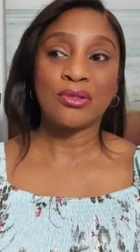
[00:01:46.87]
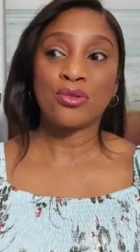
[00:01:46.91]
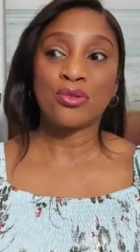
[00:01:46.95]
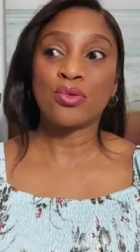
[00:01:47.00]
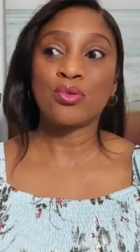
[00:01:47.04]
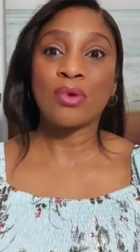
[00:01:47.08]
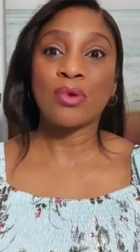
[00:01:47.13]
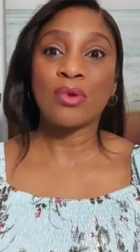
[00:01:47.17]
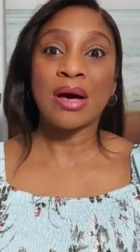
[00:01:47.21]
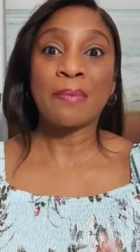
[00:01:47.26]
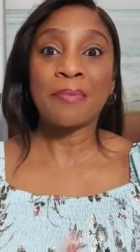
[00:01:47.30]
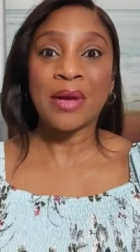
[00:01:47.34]

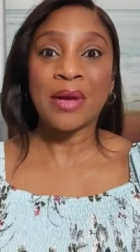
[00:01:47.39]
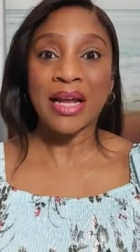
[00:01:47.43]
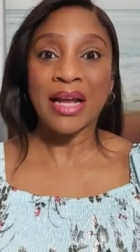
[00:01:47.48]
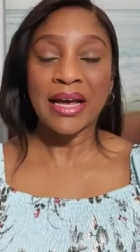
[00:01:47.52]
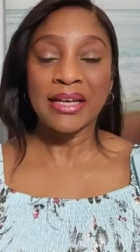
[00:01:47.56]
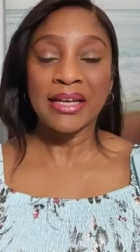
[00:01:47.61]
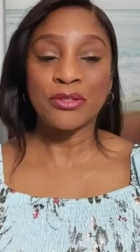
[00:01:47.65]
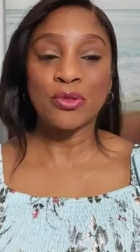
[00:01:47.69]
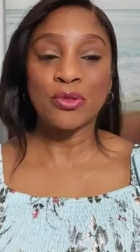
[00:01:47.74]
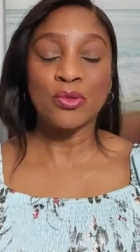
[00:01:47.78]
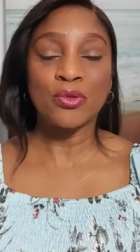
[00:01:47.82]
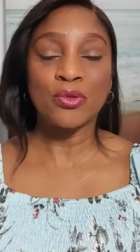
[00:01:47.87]
to
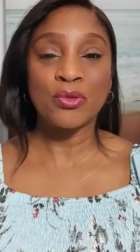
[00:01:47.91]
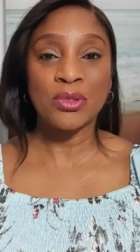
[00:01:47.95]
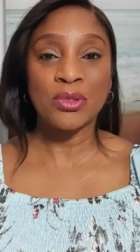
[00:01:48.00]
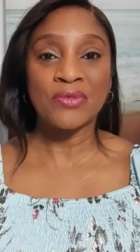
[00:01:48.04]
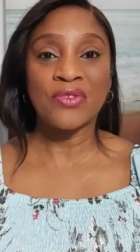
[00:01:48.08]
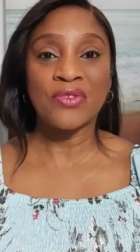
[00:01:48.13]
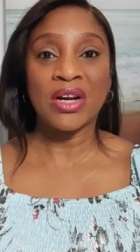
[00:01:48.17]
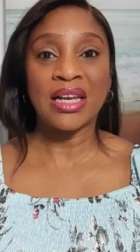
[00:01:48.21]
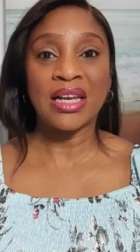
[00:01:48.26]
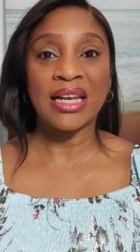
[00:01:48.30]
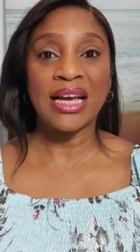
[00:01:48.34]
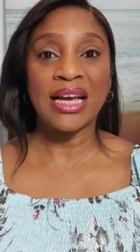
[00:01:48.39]
apply, to use
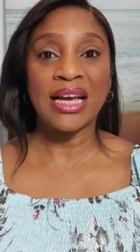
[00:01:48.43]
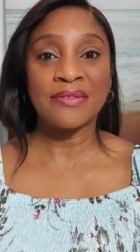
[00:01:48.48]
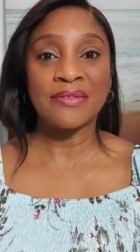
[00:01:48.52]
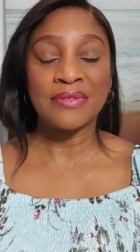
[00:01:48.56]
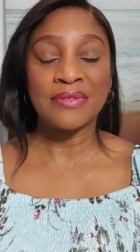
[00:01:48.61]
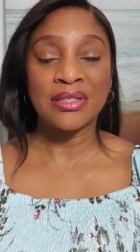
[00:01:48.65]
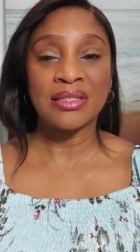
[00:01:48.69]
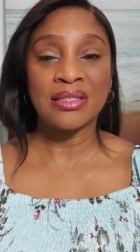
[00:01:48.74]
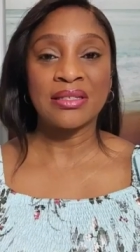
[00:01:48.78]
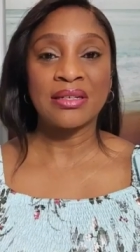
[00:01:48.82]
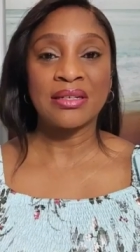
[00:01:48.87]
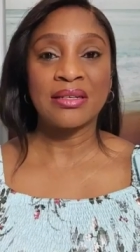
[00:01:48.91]
for our
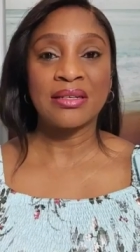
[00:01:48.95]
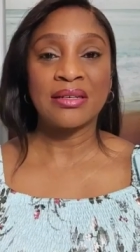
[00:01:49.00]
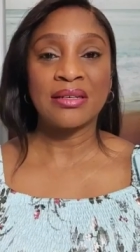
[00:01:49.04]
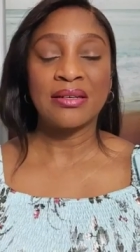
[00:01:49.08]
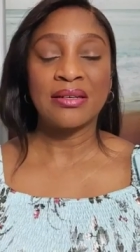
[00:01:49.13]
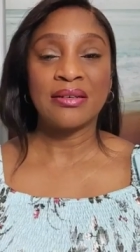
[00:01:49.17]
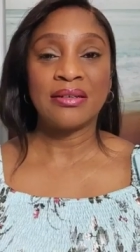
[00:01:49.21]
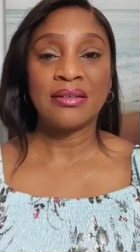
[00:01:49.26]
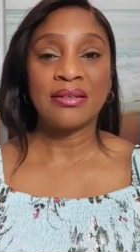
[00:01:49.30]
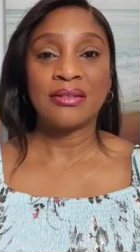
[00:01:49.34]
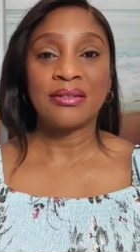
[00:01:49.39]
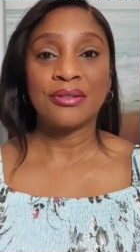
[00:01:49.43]
lives.
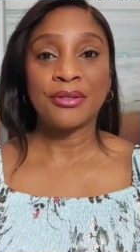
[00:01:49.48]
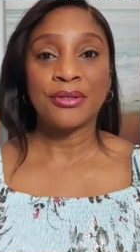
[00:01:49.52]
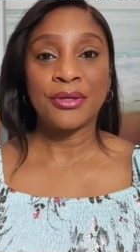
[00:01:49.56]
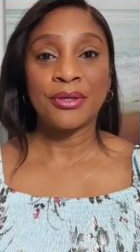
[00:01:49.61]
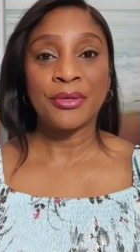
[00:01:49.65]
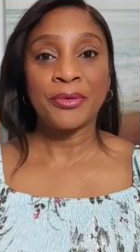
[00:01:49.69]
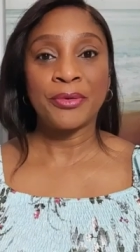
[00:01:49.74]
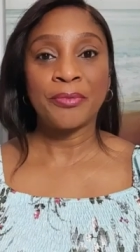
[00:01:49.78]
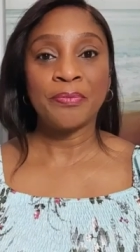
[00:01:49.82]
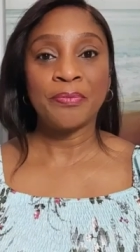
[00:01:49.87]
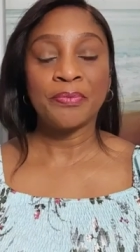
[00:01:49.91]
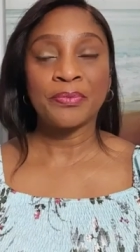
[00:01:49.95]
You
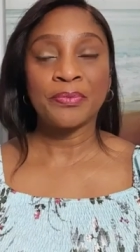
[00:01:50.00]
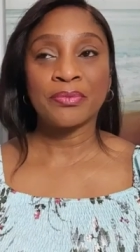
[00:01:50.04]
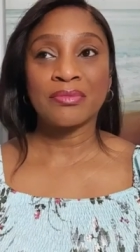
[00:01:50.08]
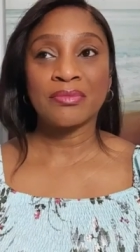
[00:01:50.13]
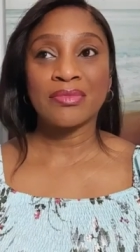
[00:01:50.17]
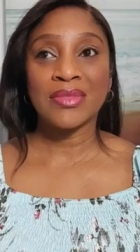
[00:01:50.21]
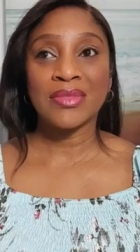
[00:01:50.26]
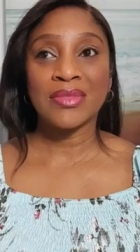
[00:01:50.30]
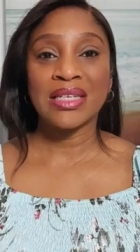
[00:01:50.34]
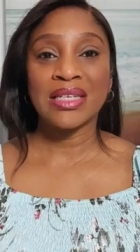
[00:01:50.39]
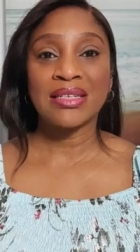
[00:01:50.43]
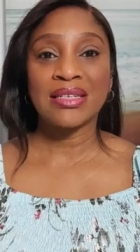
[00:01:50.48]
know,
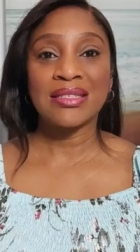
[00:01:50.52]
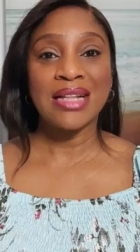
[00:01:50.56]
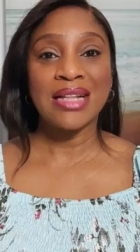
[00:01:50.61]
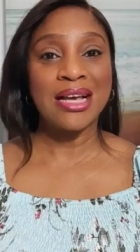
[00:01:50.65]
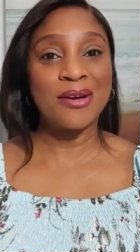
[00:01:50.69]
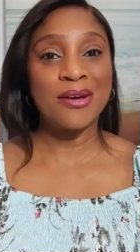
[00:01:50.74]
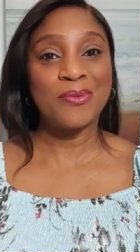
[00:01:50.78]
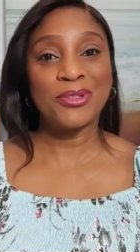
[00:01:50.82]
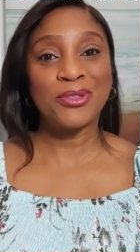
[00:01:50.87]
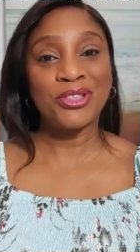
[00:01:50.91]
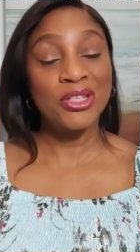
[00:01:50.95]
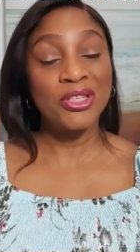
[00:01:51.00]
it's like
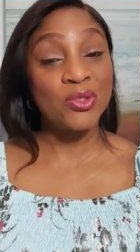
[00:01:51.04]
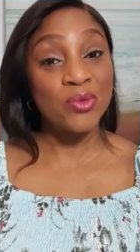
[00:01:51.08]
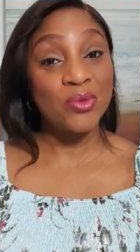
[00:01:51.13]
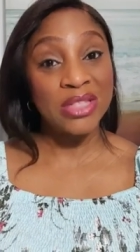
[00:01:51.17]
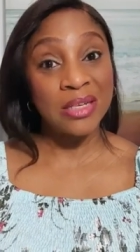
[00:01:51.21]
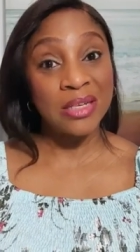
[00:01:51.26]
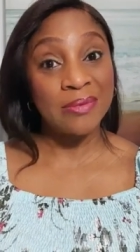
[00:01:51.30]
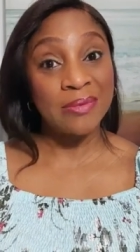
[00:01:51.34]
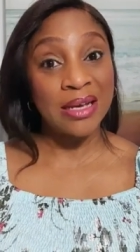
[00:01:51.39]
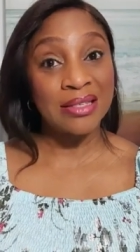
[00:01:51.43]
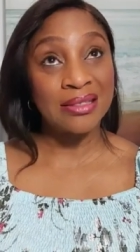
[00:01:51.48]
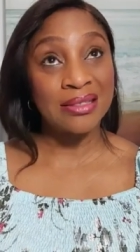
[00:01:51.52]
we just read
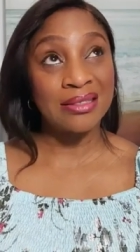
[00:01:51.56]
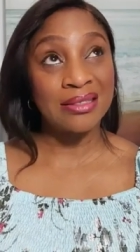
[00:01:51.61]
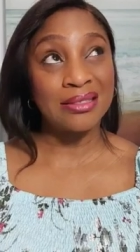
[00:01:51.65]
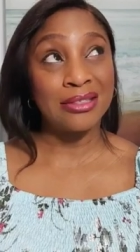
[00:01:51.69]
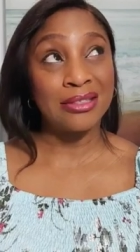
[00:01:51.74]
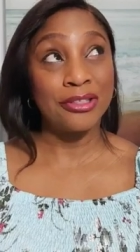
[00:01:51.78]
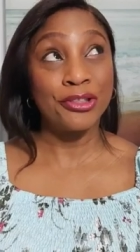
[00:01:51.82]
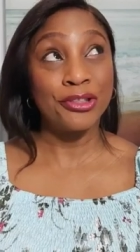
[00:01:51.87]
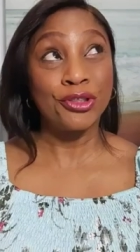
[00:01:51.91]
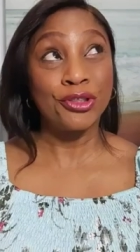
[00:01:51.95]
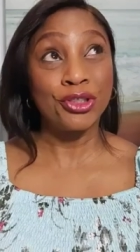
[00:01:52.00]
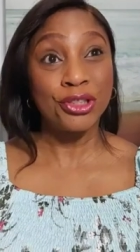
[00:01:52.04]
them as
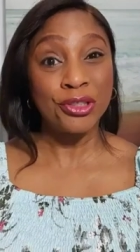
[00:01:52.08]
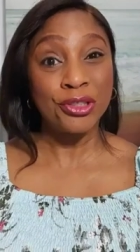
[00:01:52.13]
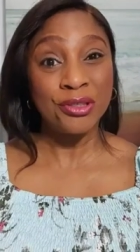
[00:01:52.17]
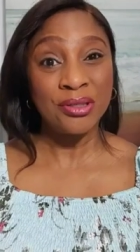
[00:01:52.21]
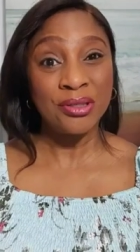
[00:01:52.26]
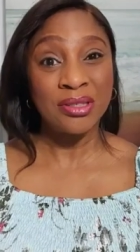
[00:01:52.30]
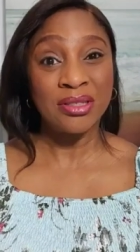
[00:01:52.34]
literature.